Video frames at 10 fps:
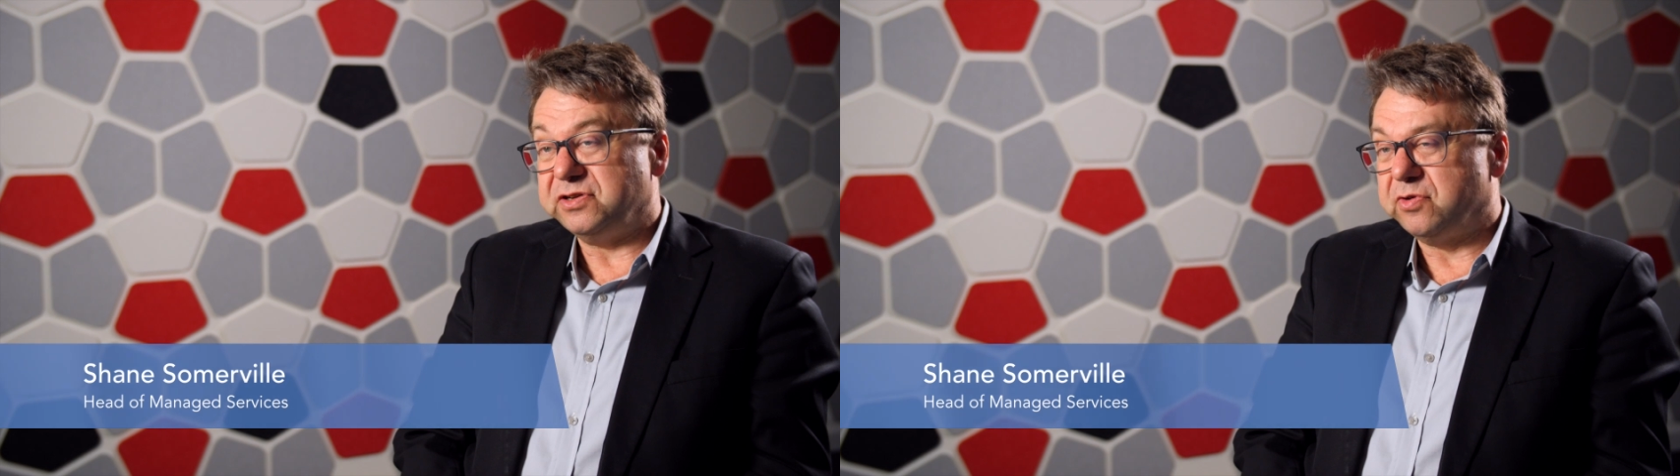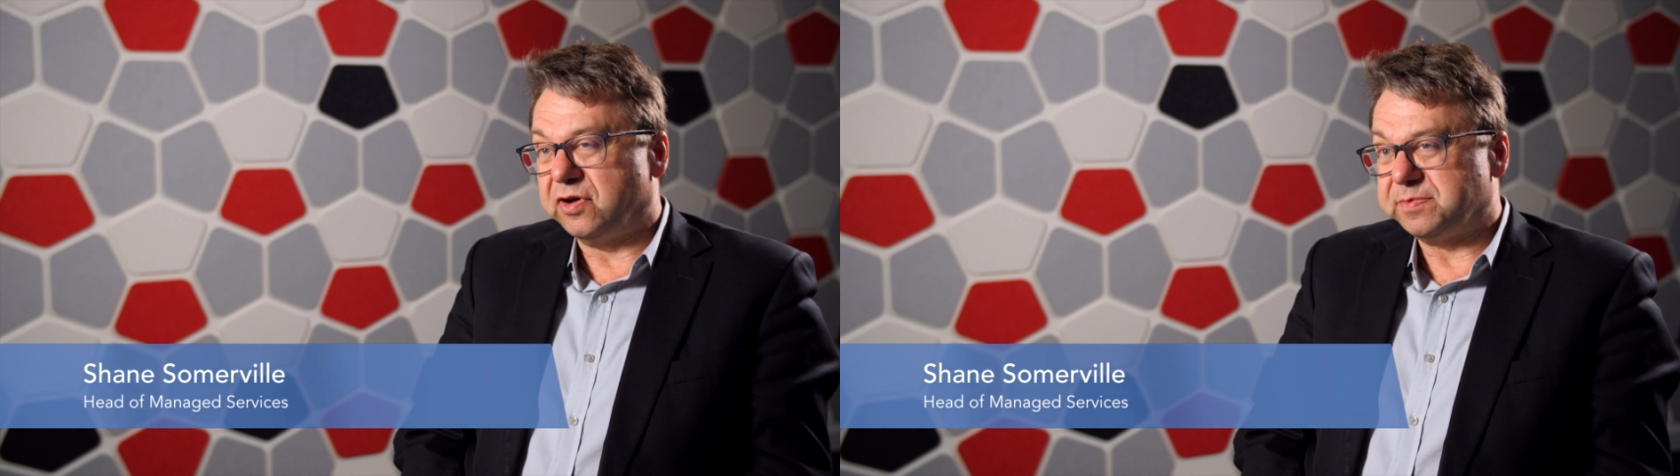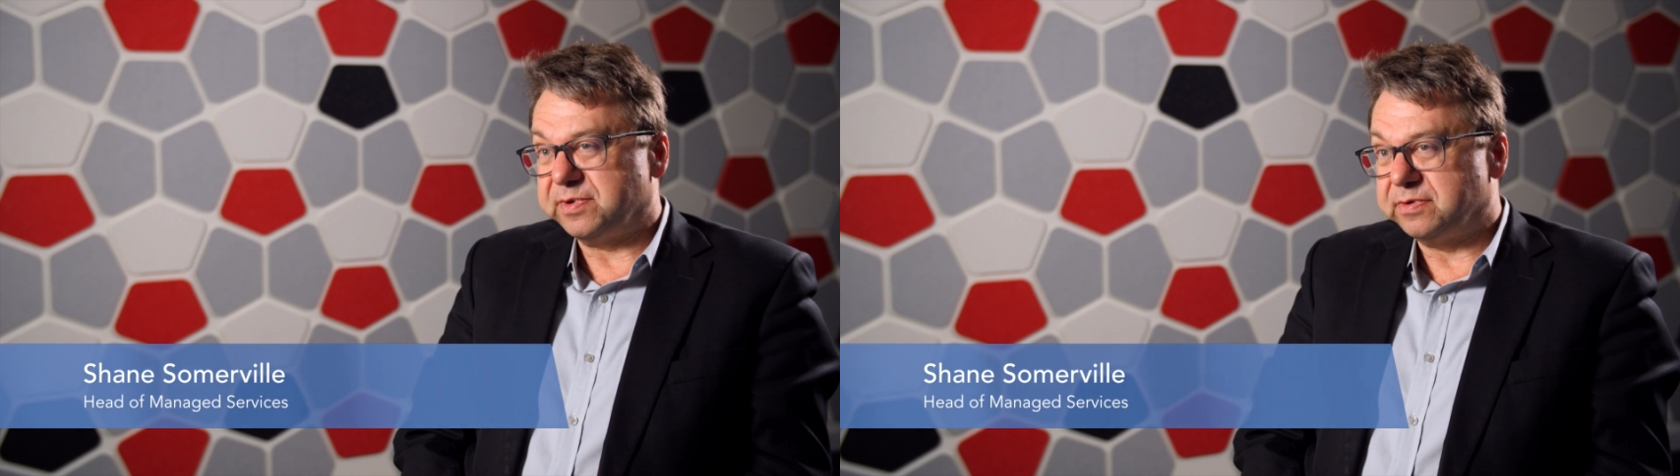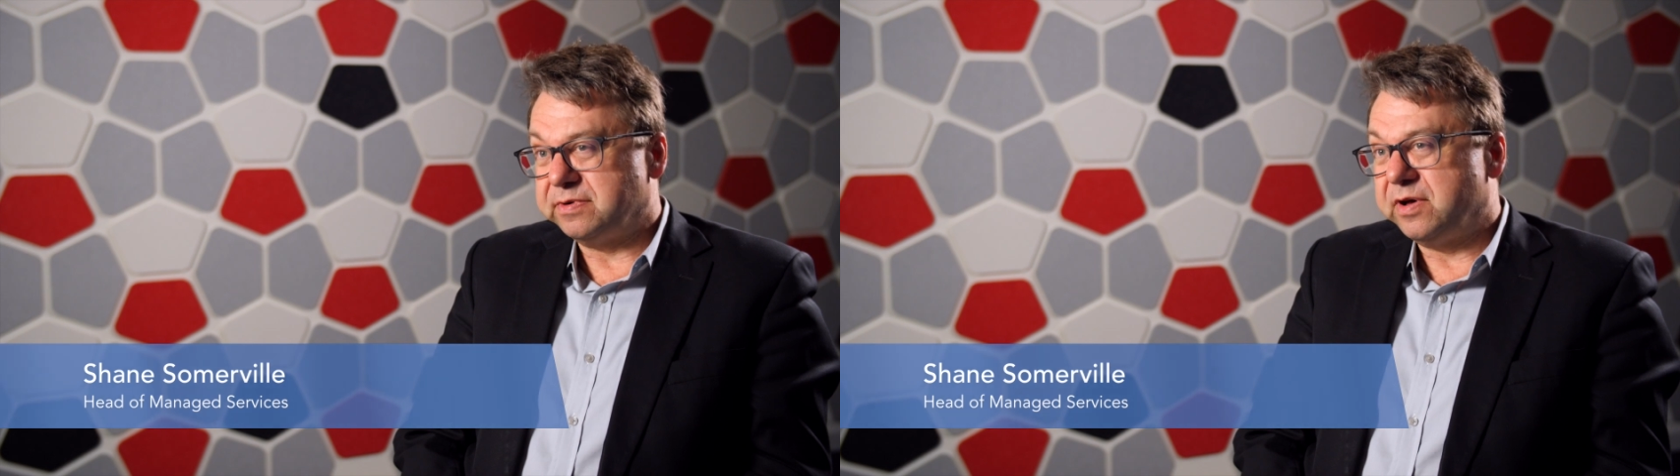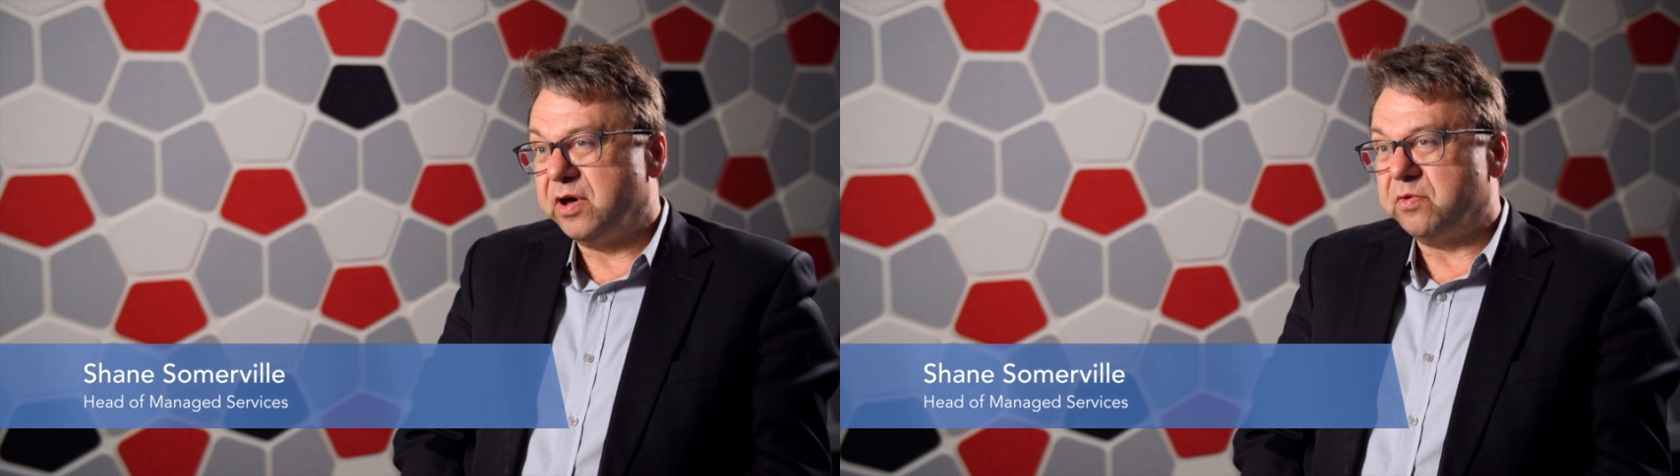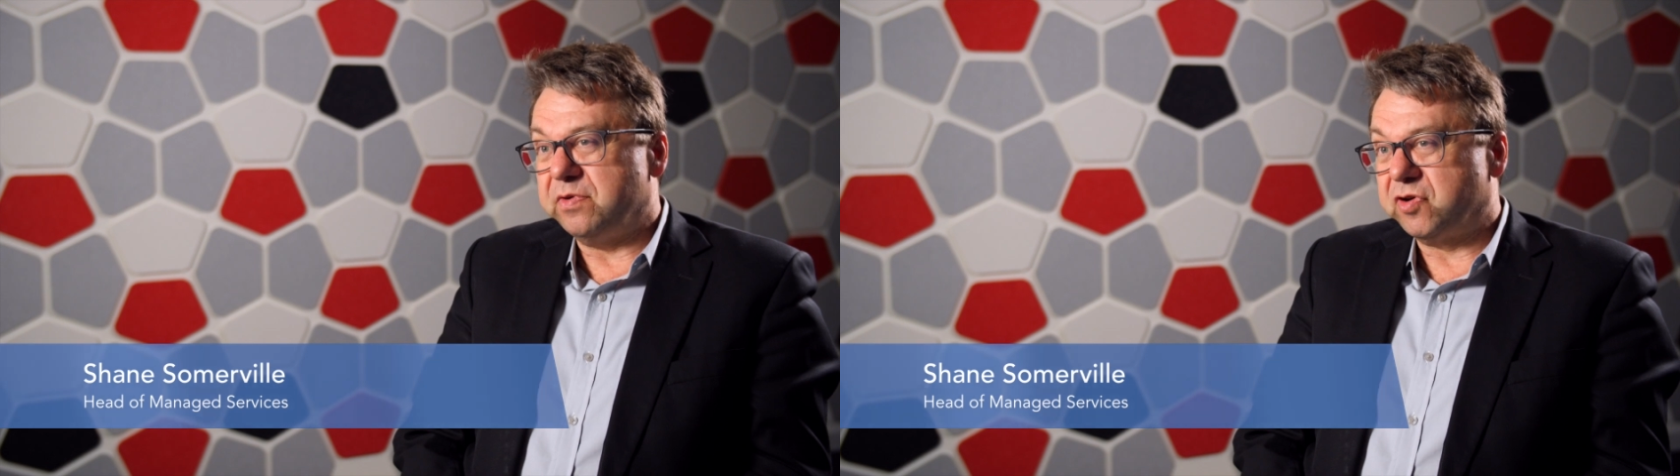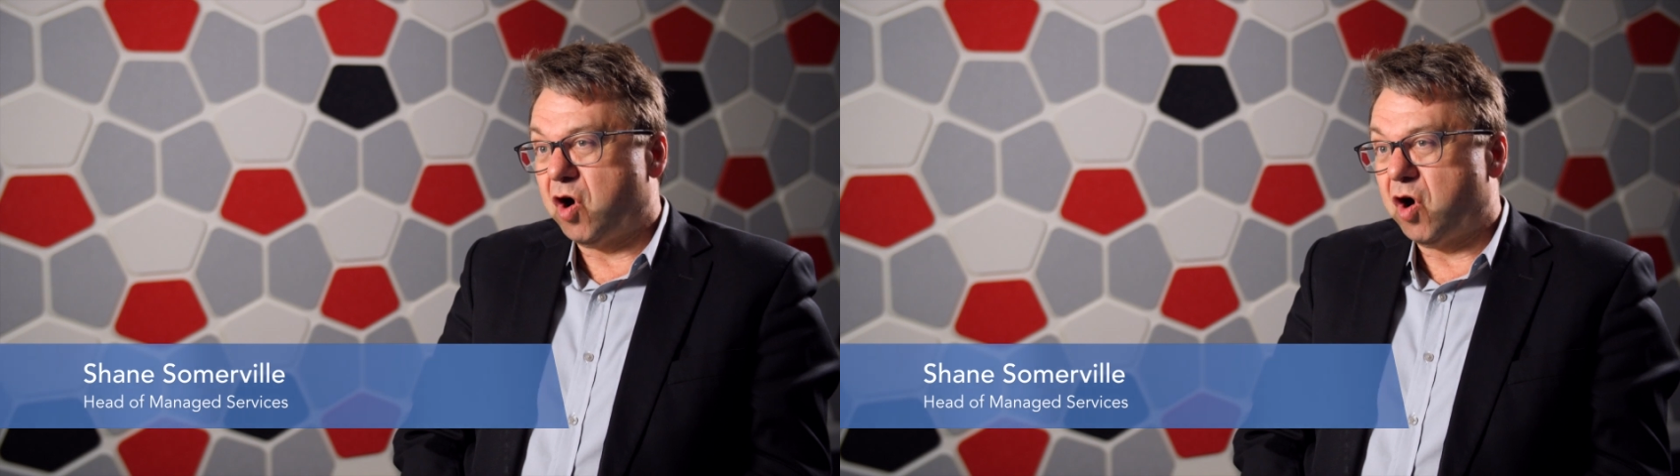new hospital with